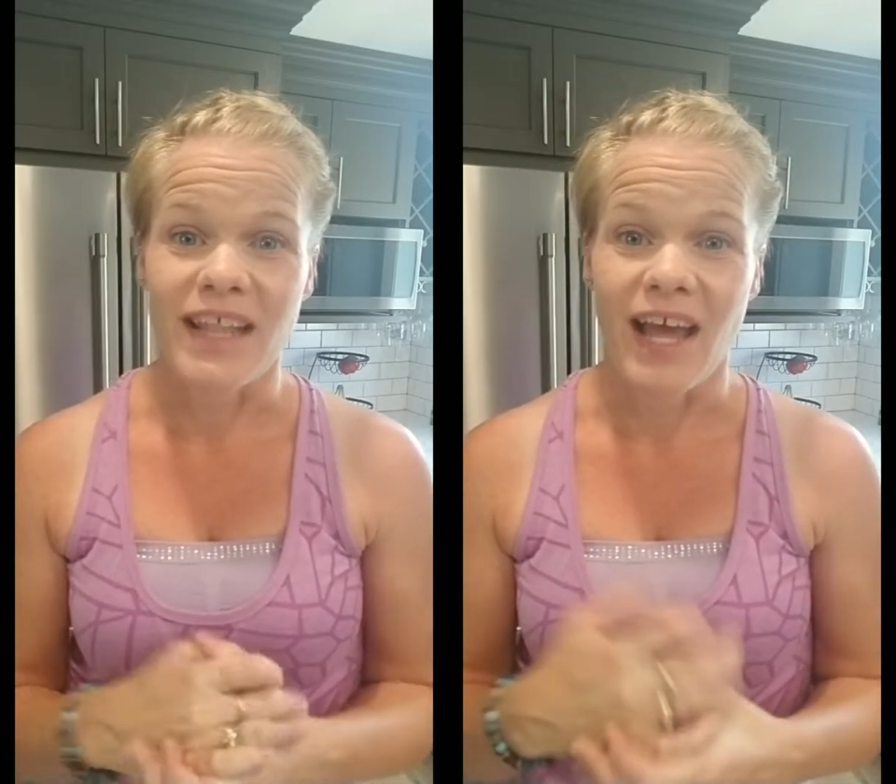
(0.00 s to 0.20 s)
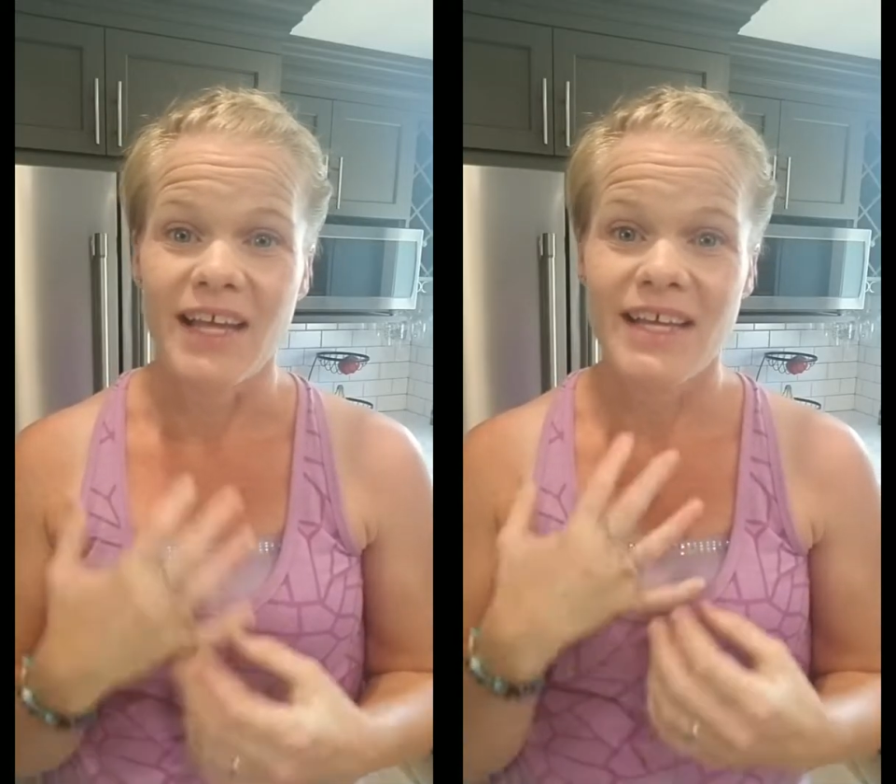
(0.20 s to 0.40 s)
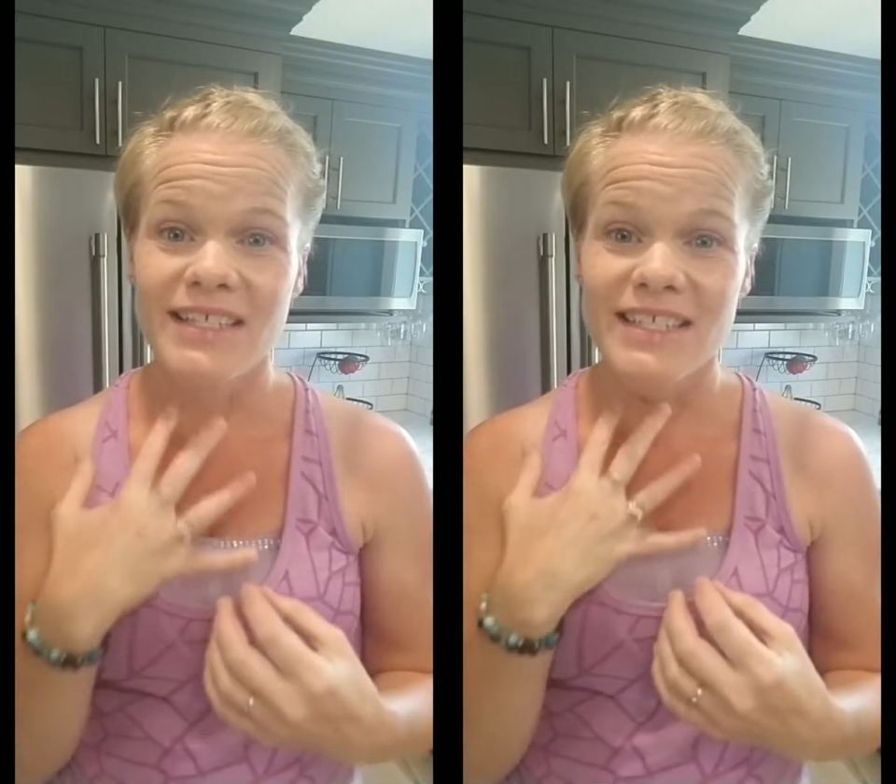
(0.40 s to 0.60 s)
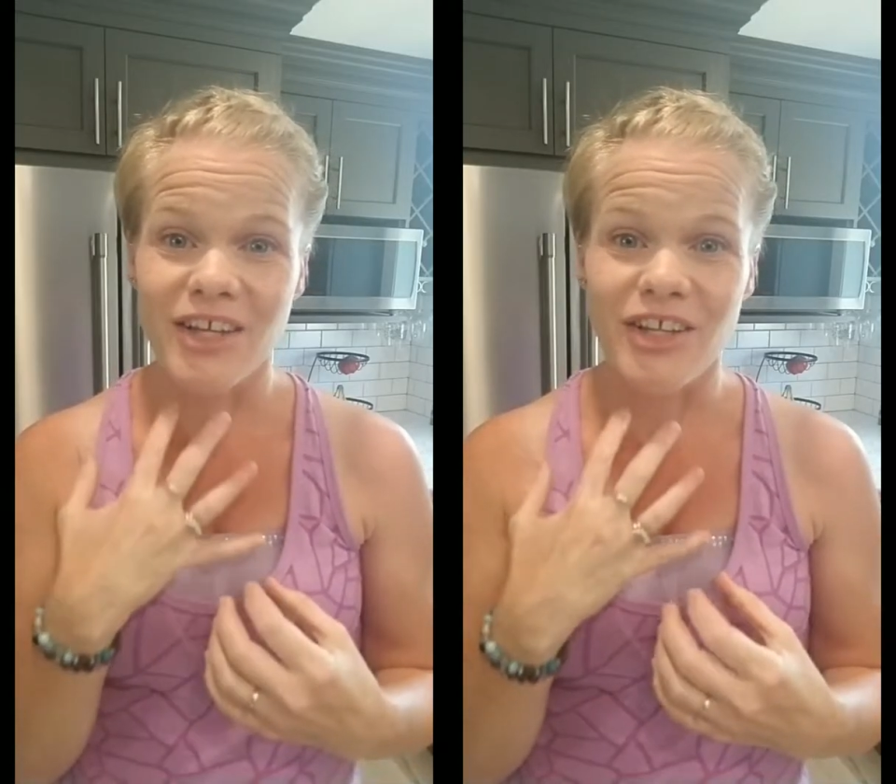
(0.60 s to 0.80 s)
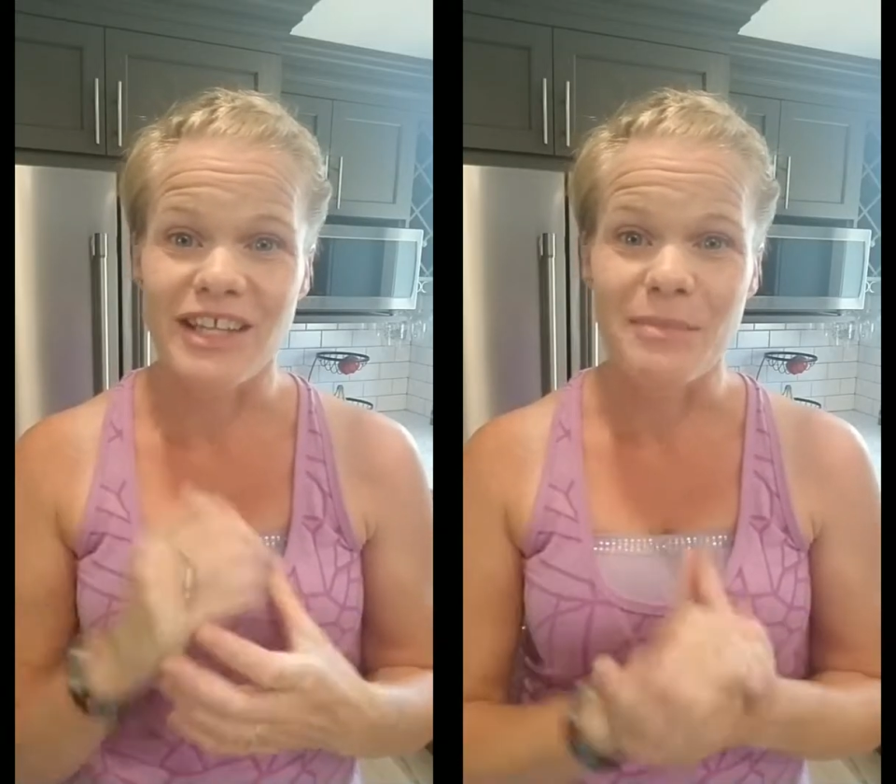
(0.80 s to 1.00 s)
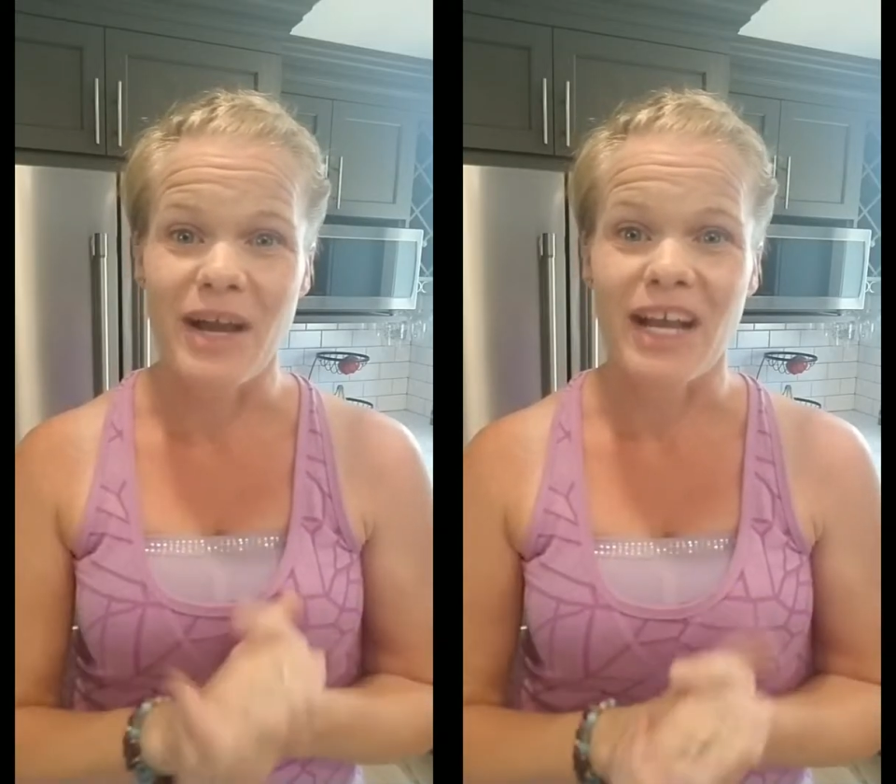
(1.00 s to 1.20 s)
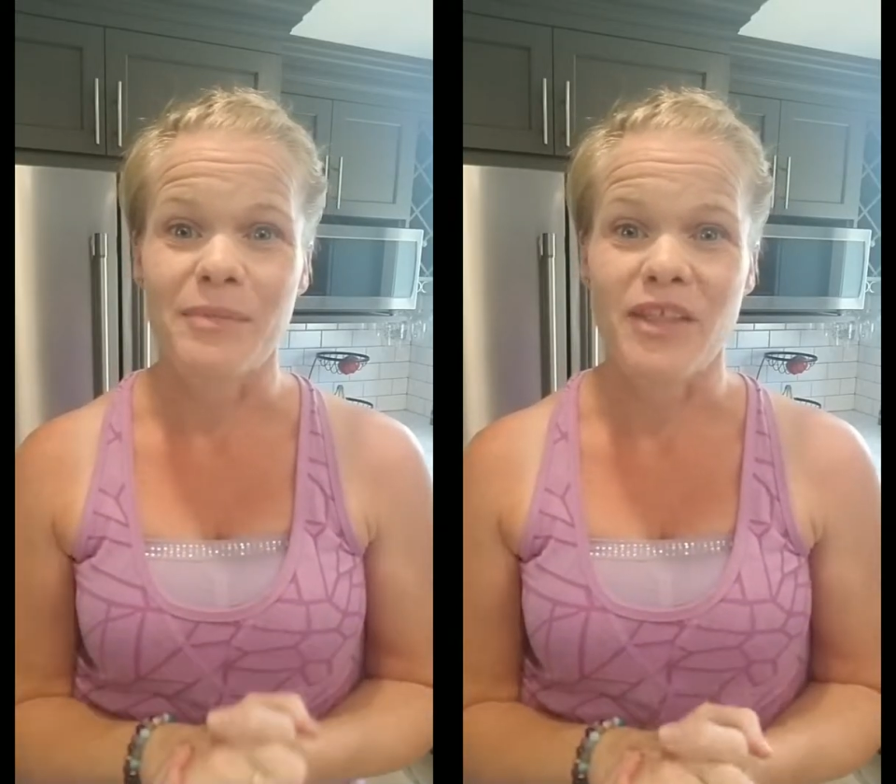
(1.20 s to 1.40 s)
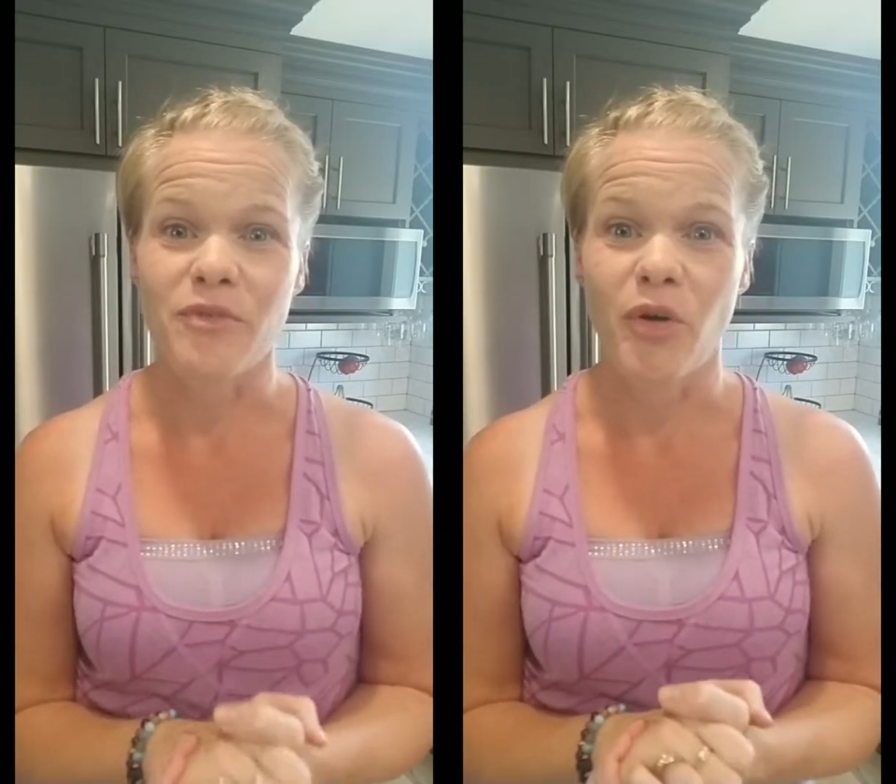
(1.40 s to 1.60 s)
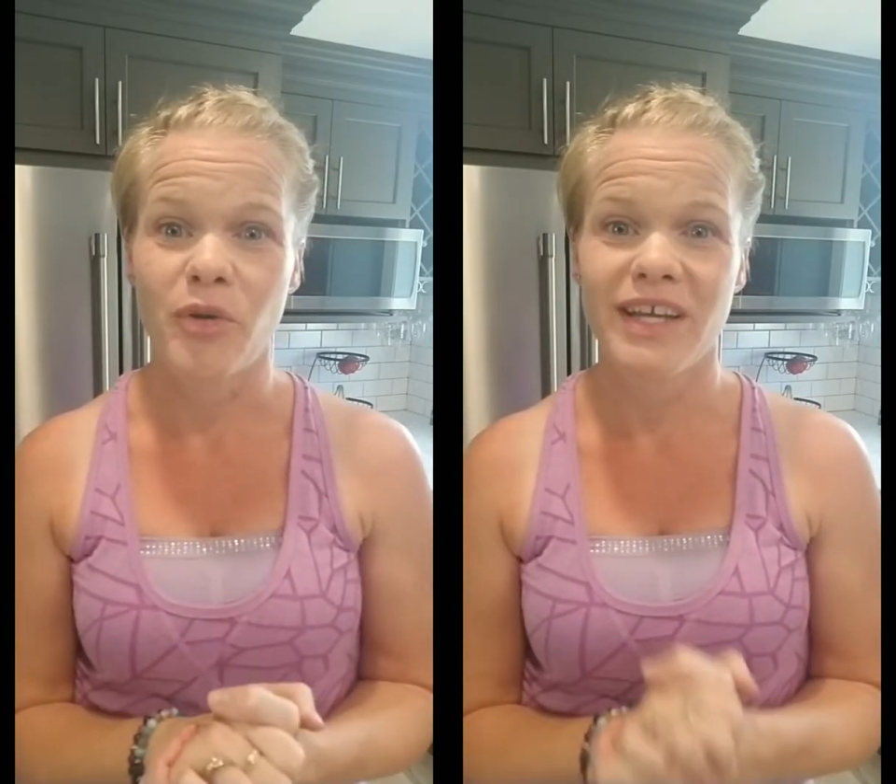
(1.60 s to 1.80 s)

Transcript: that tickle in the back of my throat,